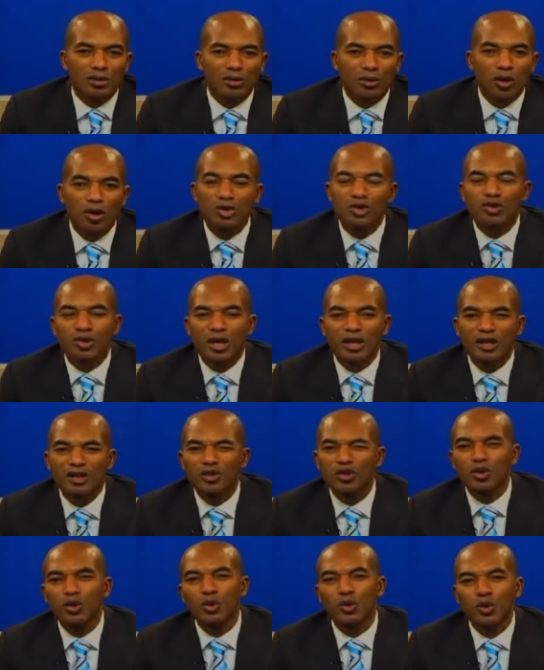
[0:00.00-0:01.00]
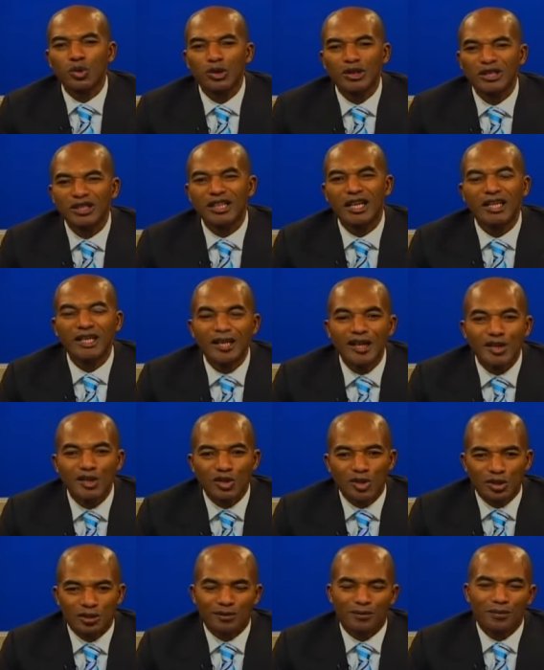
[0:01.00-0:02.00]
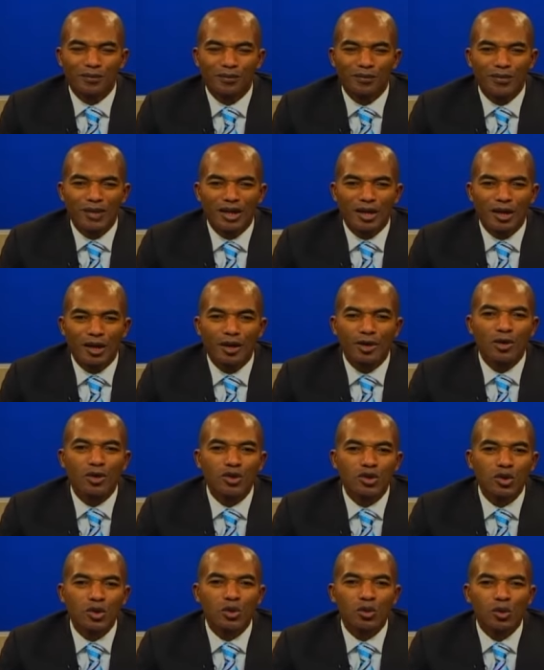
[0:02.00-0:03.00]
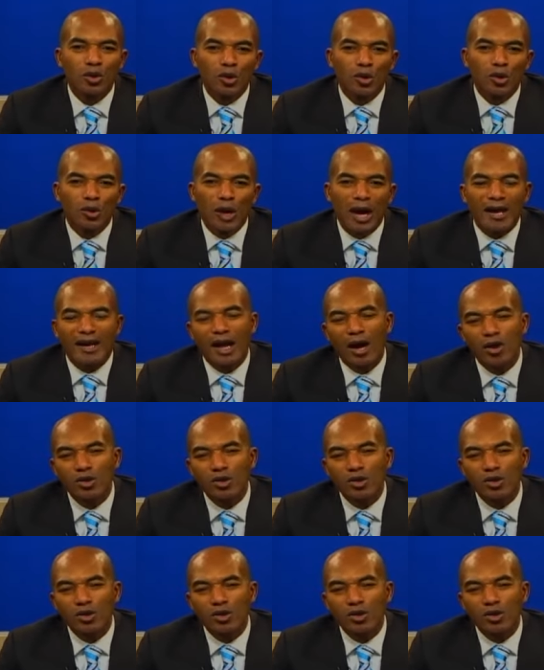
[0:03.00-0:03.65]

contrary to their nature. You know, so, and I